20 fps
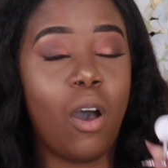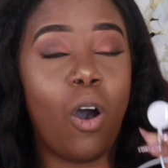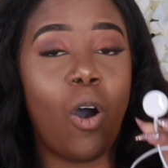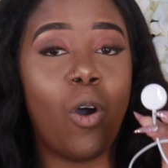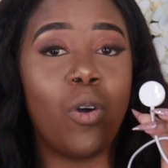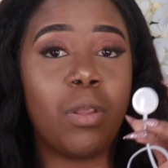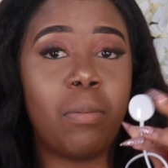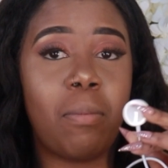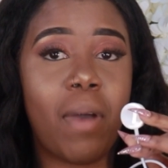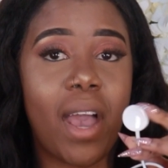
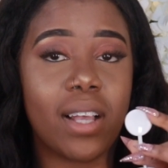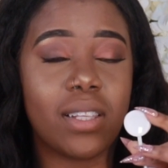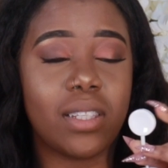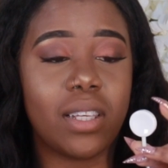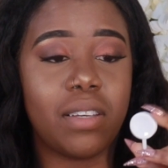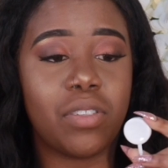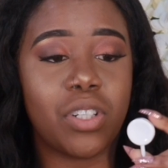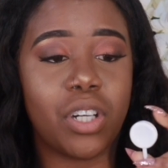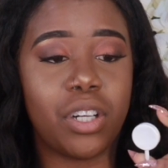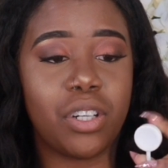Oh, the
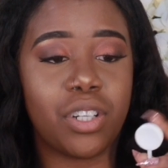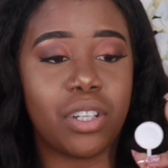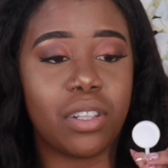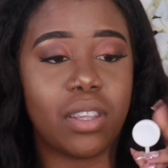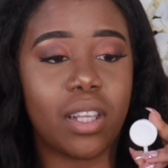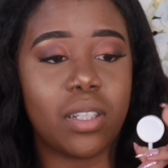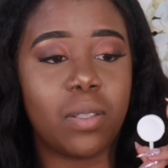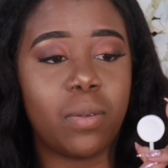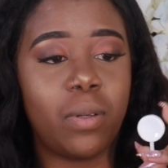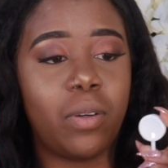MagSafe charger.
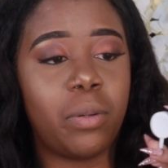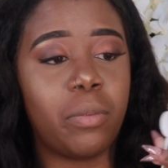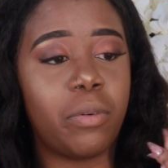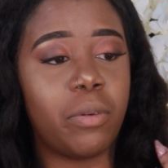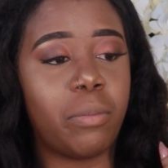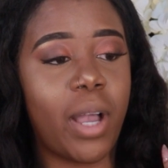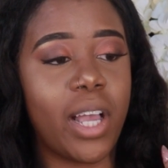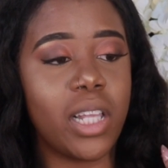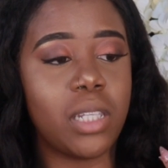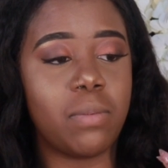That's what it
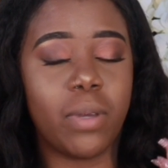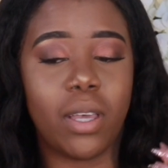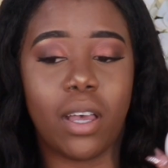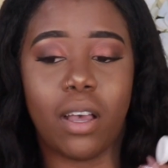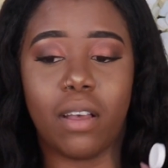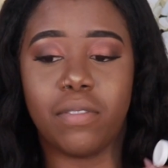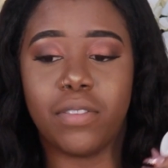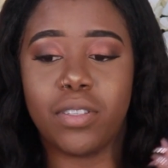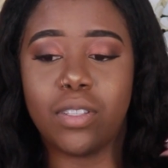reminds me of.